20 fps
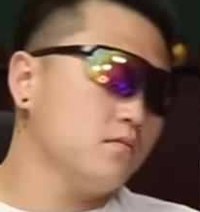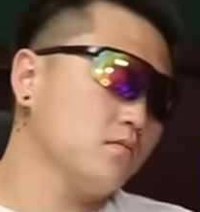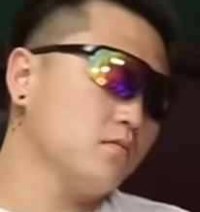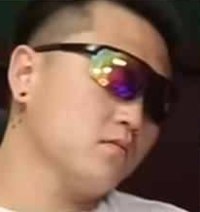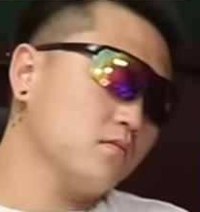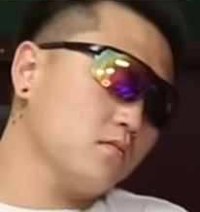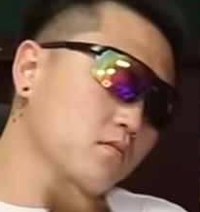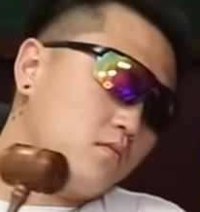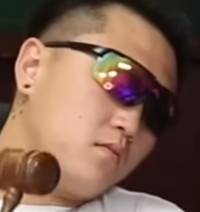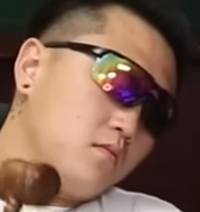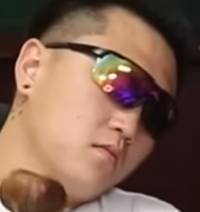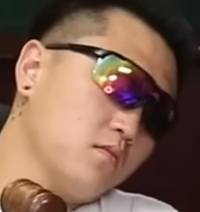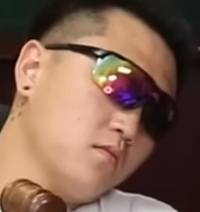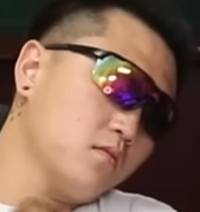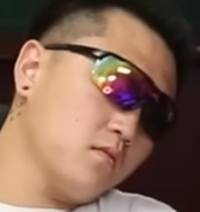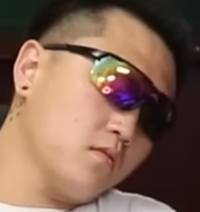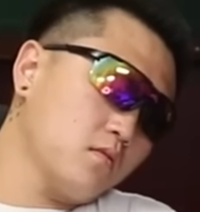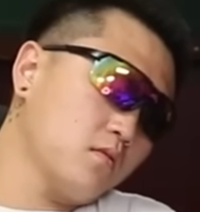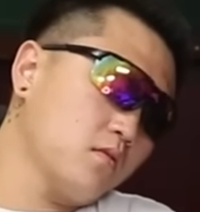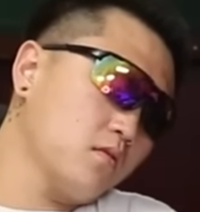
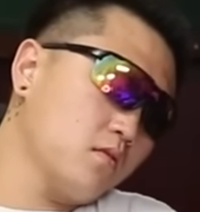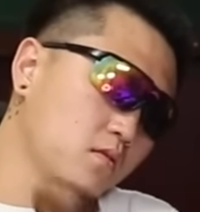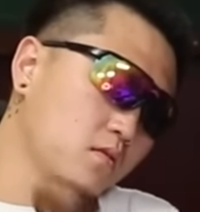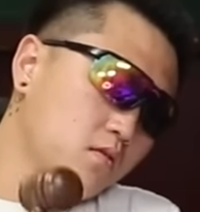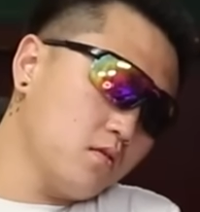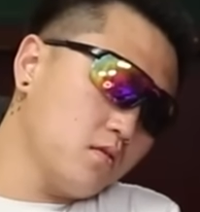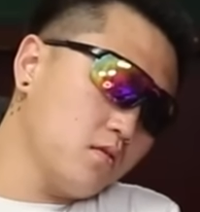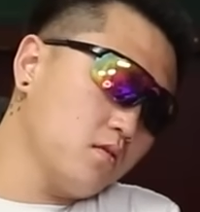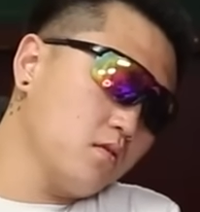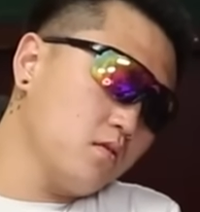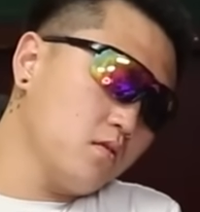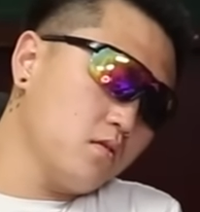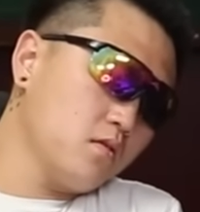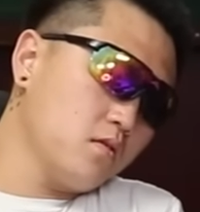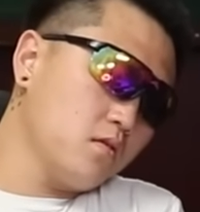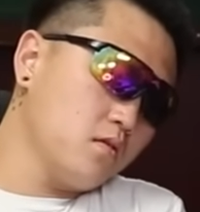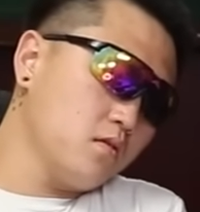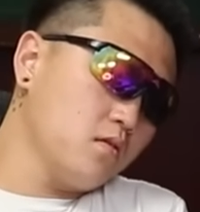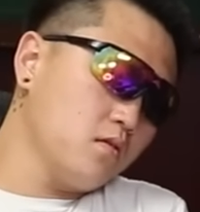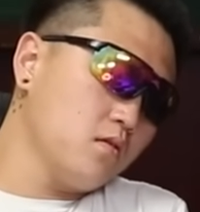
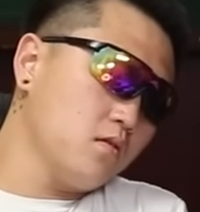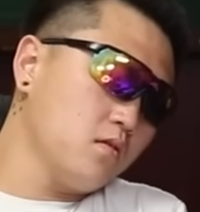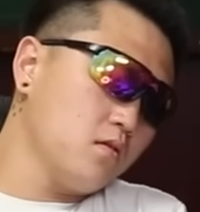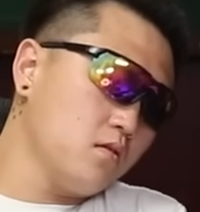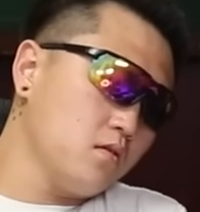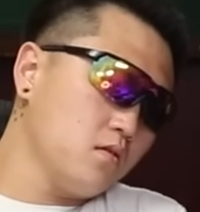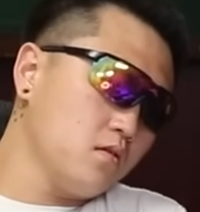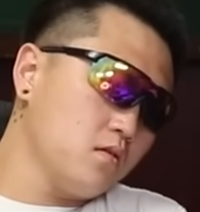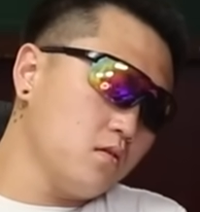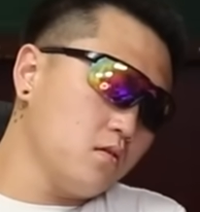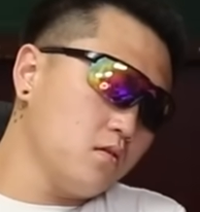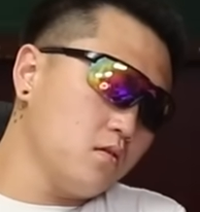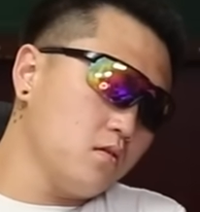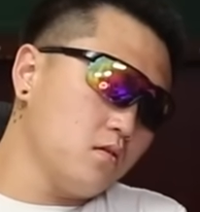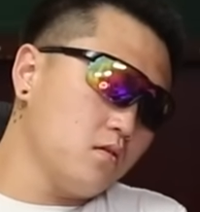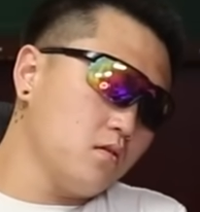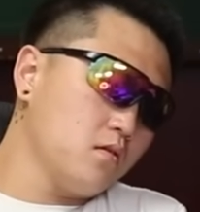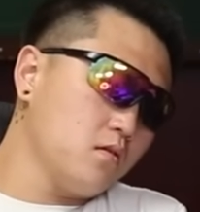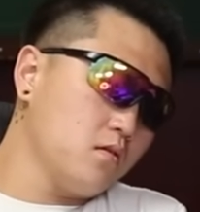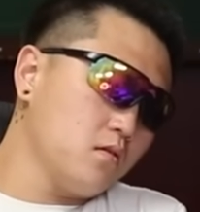
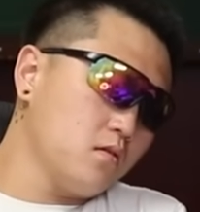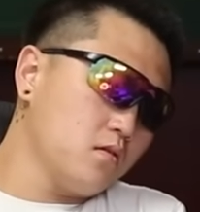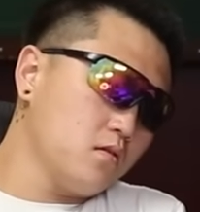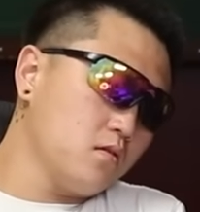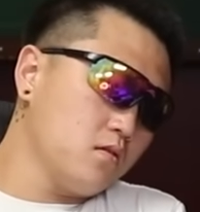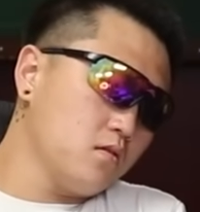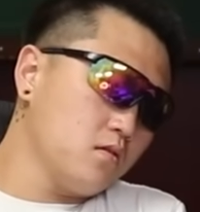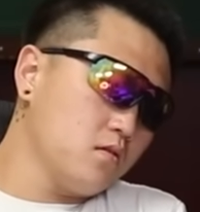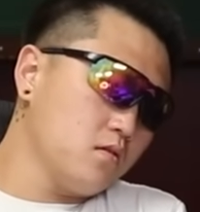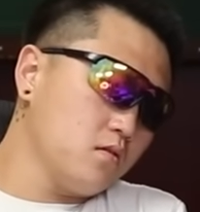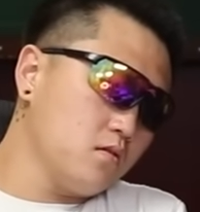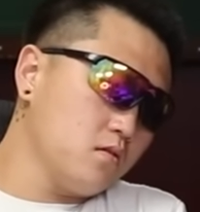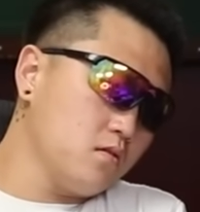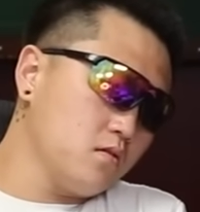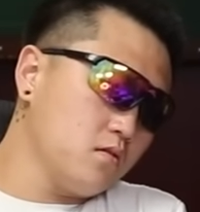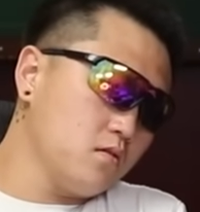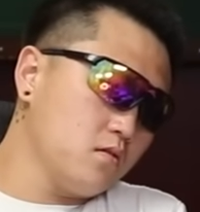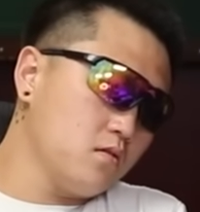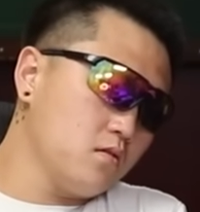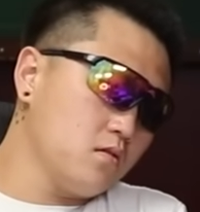
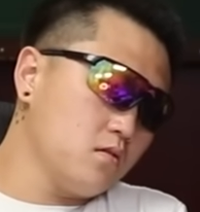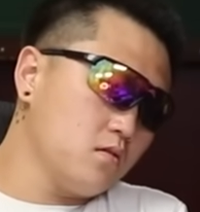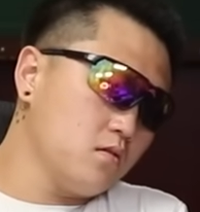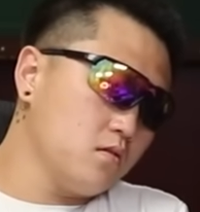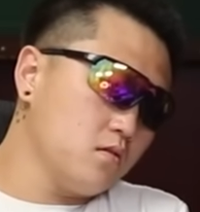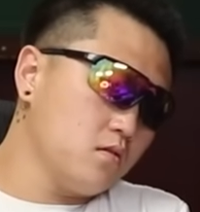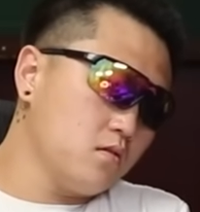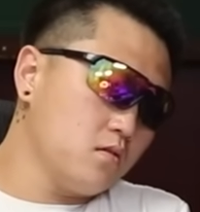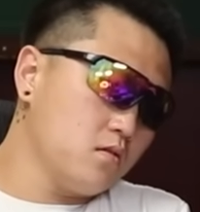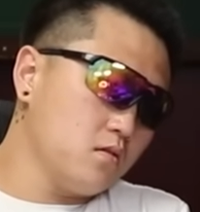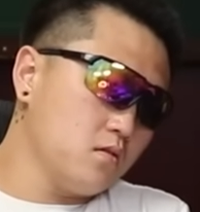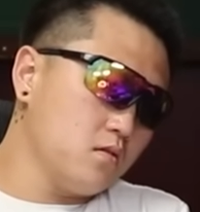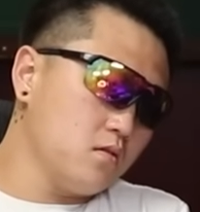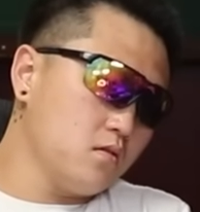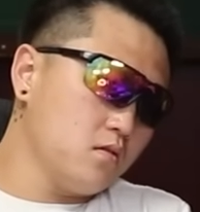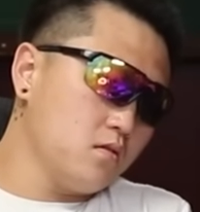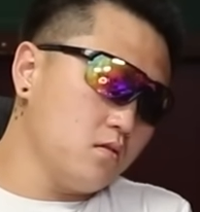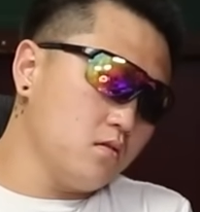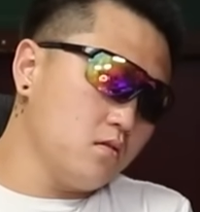This person isn't speaking.